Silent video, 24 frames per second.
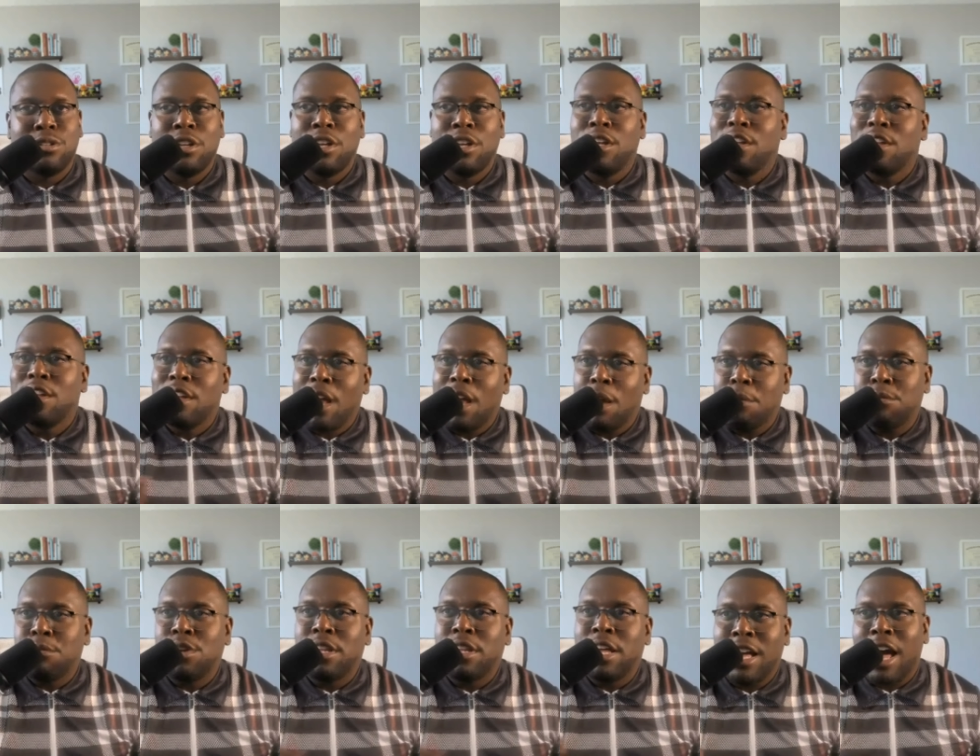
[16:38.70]
I'm
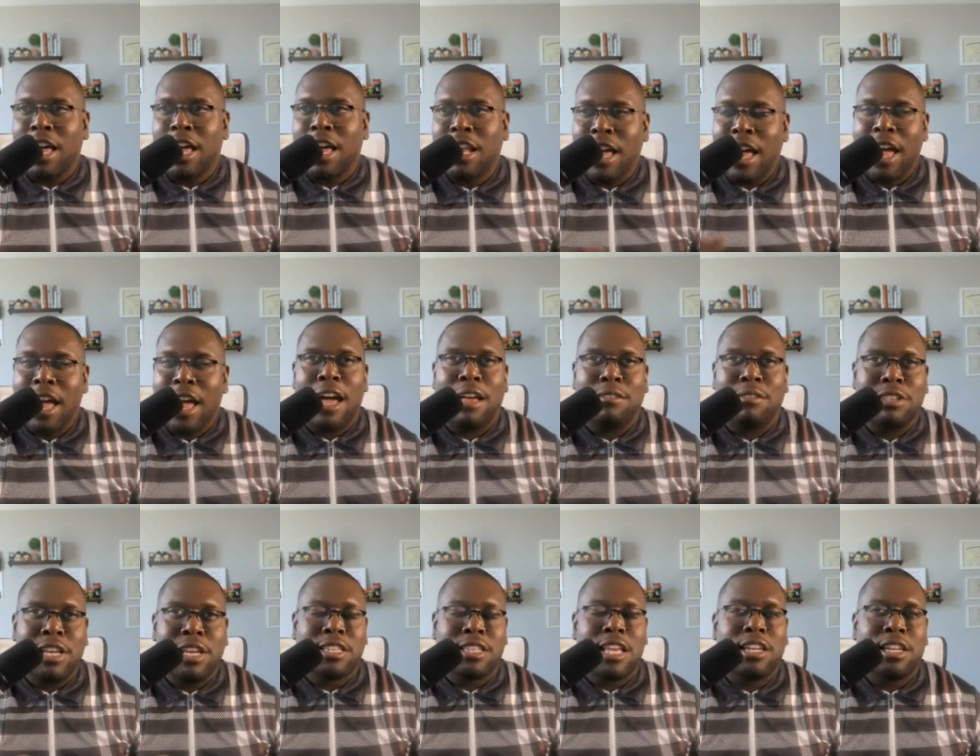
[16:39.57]
realizing you have to take
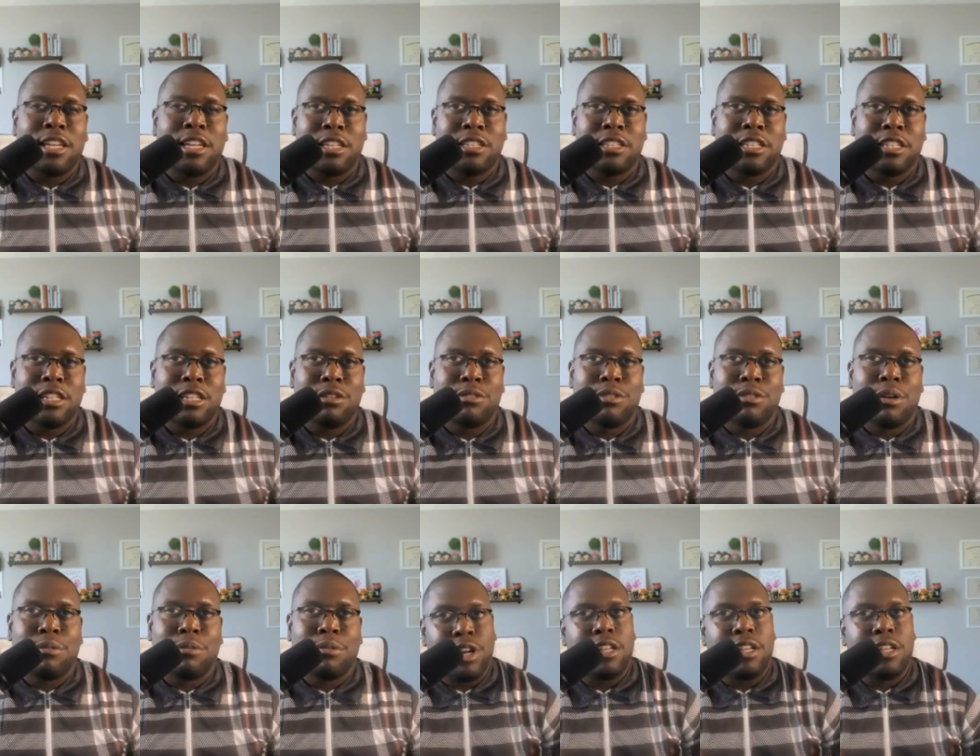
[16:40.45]
that initiative up
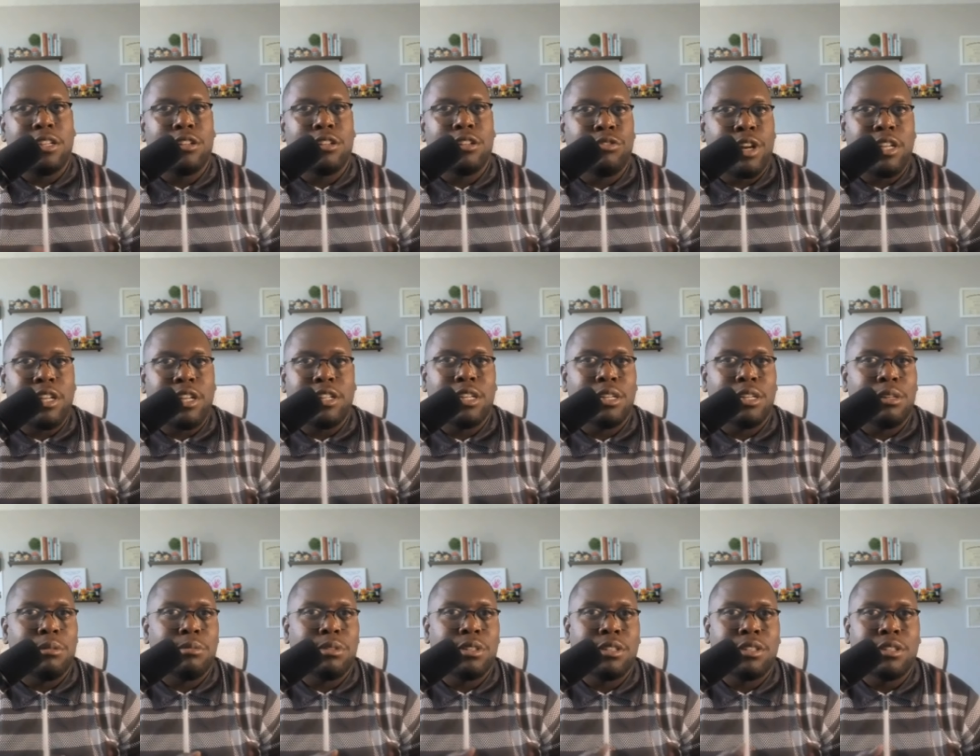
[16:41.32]
front. Great tips.
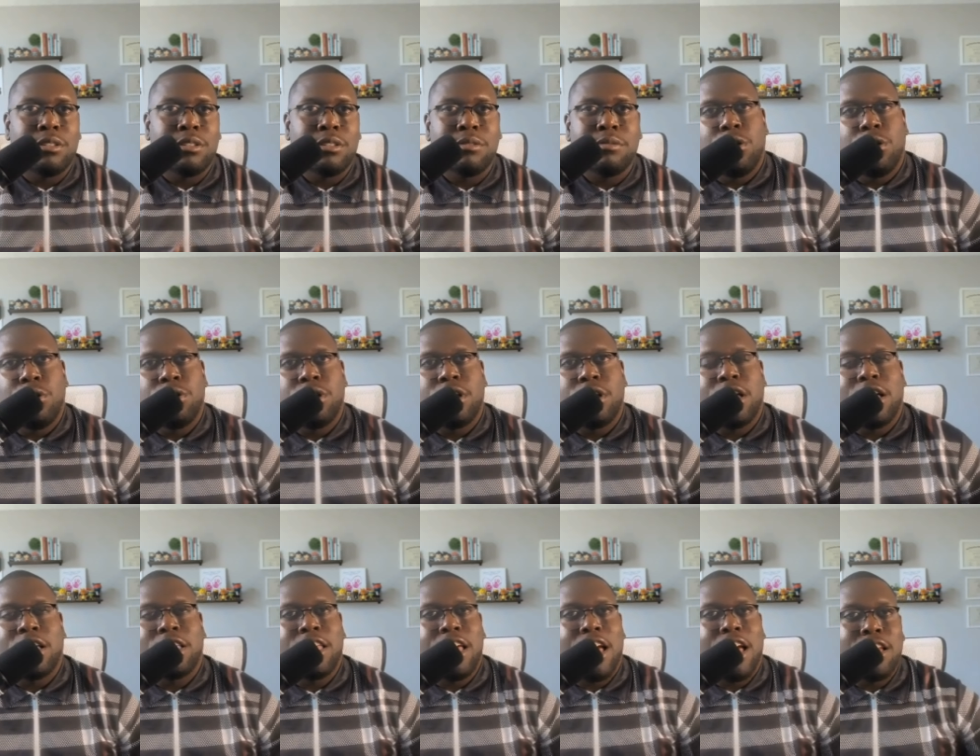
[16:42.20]

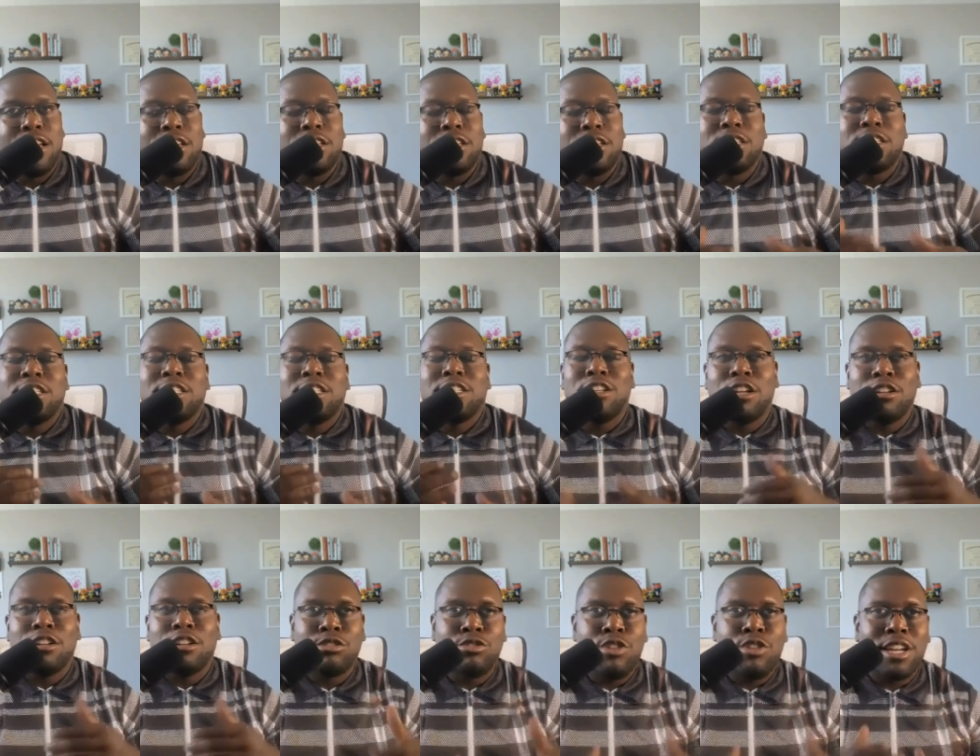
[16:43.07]
Again,
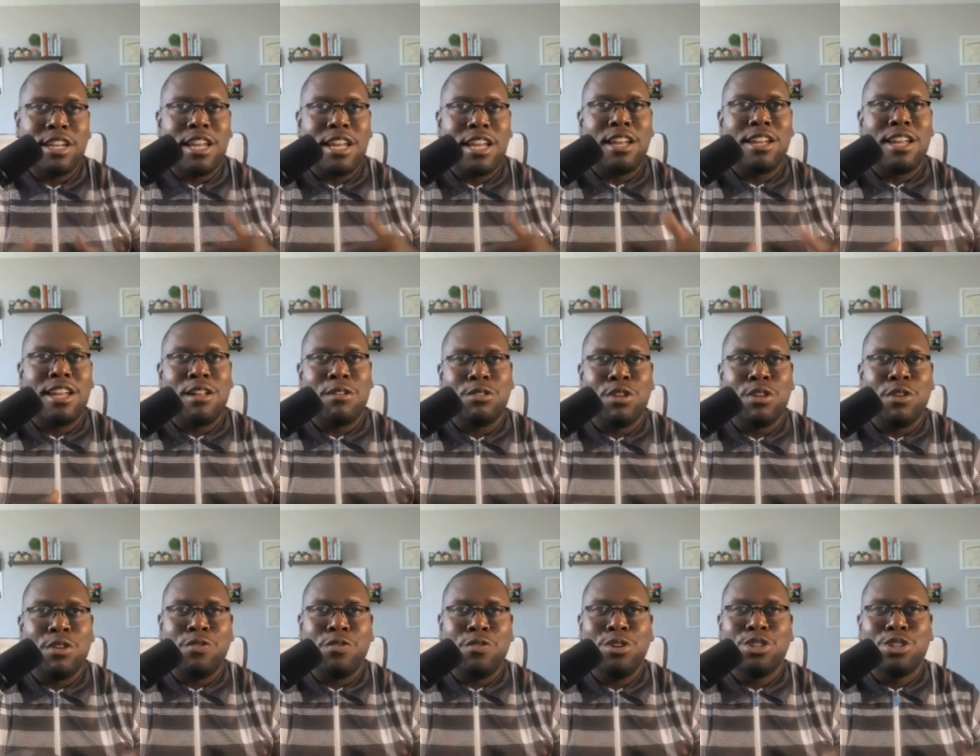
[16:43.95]
trending down the
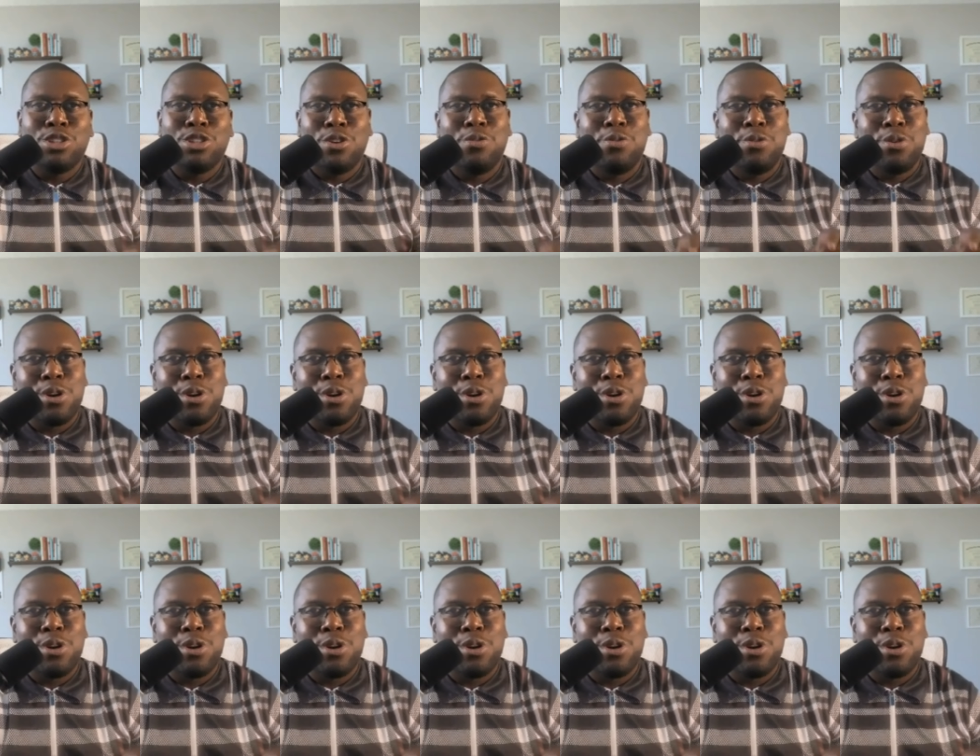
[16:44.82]
future of work.